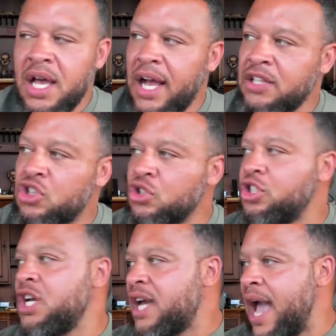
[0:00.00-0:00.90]
And so
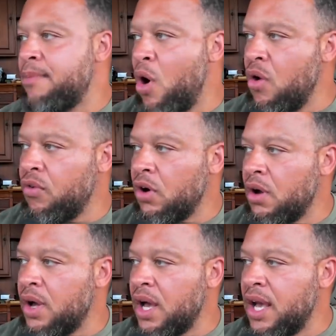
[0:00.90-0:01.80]
she came
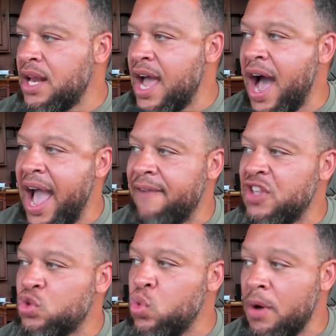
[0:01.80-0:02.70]
over, and now I have
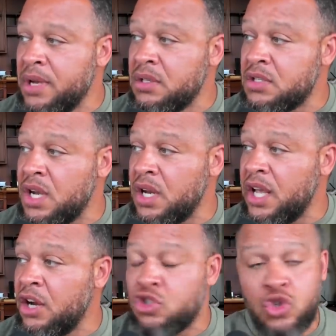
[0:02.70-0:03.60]
this woman sitting
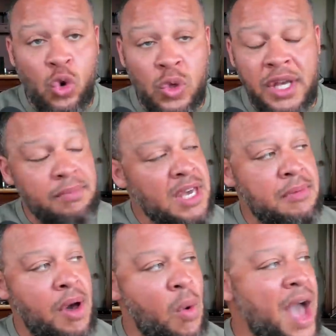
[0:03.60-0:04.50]
here schooling me
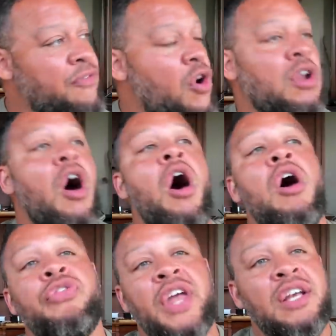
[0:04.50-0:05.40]
and my wife on
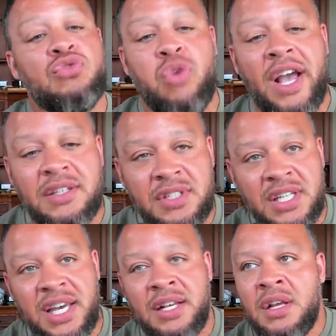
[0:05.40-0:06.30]
all things
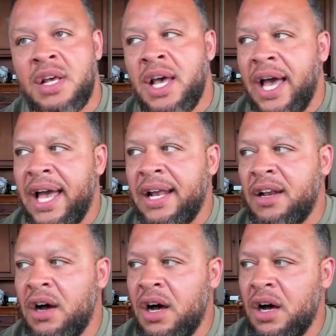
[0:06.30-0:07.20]
raising and
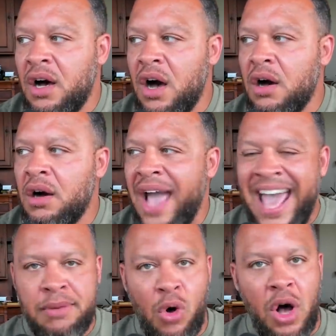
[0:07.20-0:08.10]

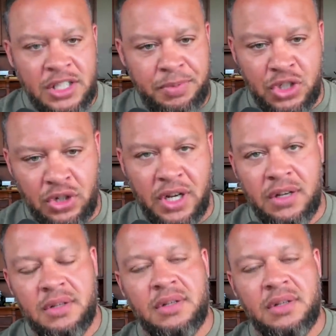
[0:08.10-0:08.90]
animal husbandry.